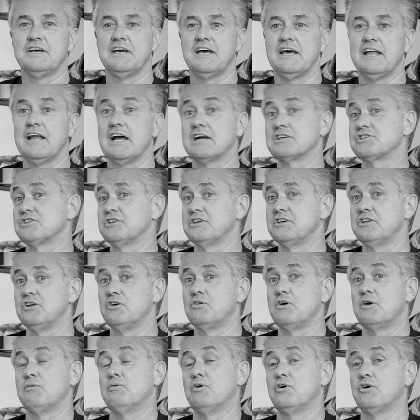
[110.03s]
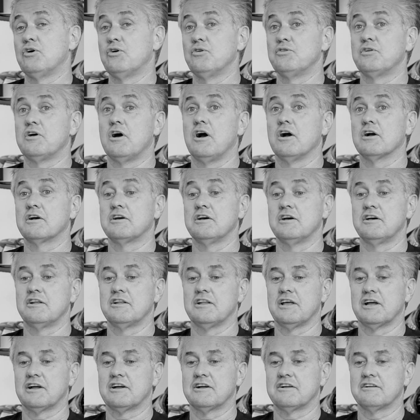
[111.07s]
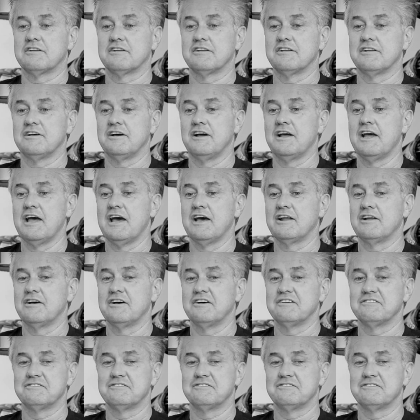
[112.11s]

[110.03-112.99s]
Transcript: And actually, I rode a Hodaka, and I had